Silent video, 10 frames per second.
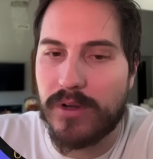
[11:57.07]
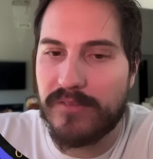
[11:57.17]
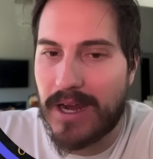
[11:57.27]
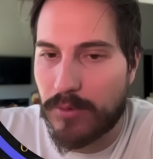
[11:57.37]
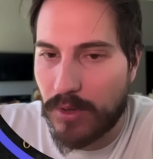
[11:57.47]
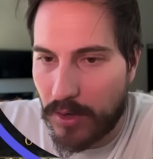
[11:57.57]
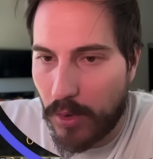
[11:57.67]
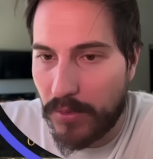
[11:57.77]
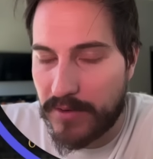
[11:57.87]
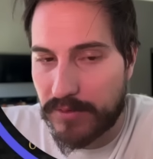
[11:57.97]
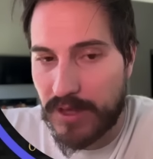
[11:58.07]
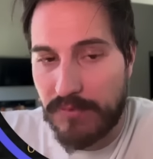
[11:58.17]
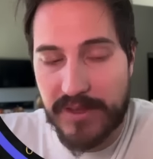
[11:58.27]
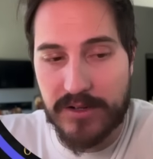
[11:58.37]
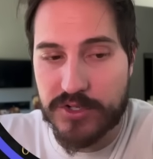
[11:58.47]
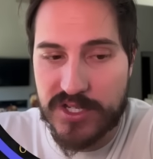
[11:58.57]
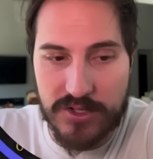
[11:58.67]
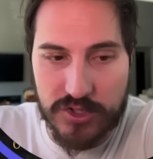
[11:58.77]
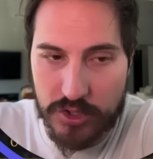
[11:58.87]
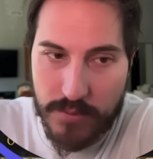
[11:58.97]
viral on a whole different level. They
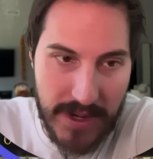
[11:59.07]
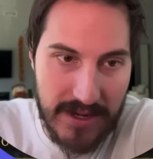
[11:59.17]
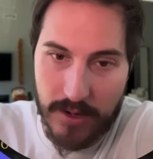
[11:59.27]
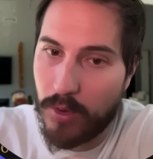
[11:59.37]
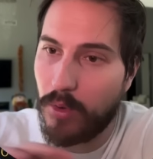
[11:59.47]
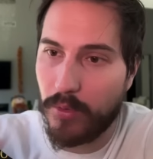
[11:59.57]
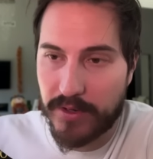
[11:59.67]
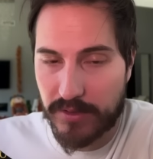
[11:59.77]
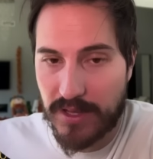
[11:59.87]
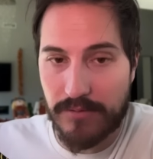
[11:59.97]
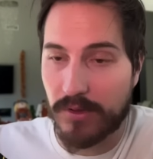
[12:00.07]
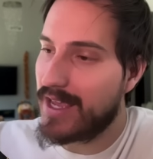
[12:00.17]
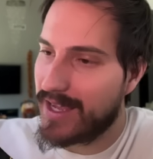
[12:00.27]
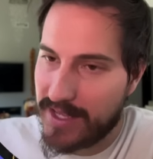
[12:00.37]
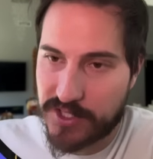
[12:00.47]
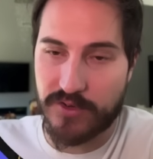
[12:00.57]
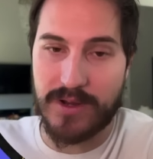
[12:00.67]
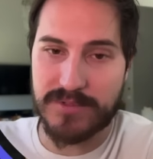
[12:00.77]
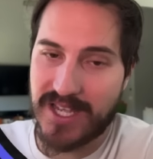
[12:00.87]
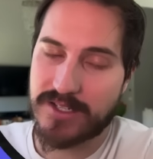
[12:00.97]
understand social media on a whole different level.
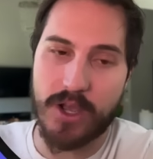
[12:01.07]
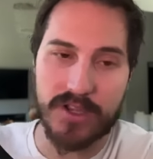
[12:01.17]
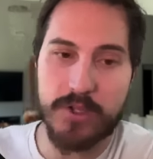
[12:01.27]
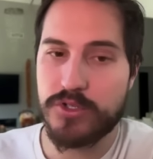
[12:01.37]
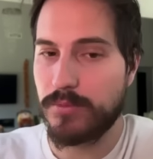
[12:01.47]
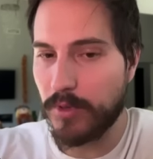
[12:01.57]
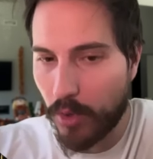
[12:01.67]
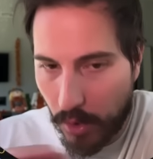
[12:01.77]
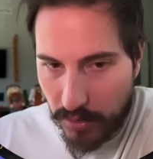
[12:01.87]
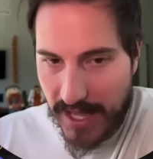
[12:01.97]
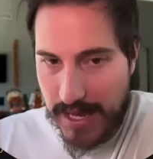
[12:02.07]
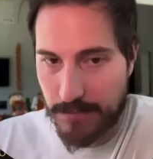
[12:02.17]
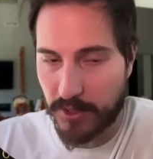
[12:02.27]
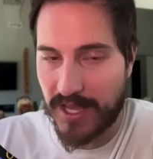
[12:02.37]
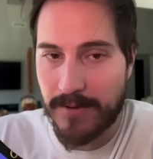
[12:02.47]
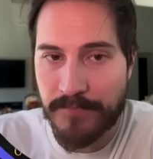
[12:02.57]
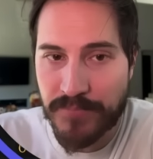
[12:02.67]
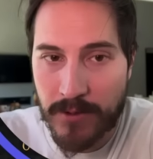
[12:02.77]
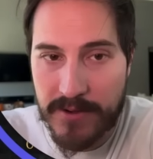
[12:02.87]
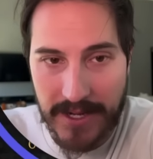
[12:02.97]
Instagram, TikTok, YouTube, the whole game, okay?
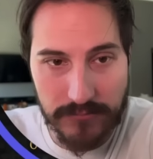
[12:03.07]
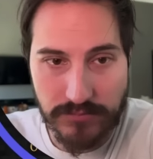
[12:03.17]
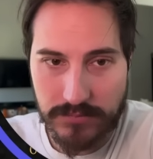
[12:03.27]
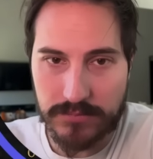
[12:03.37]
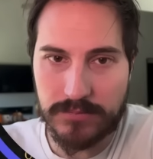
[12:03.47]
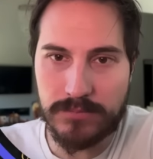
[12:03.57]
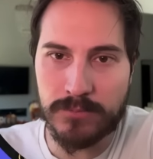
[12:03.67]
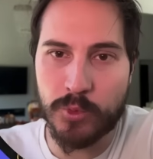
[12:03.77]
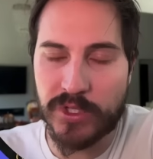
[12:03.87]
Now, with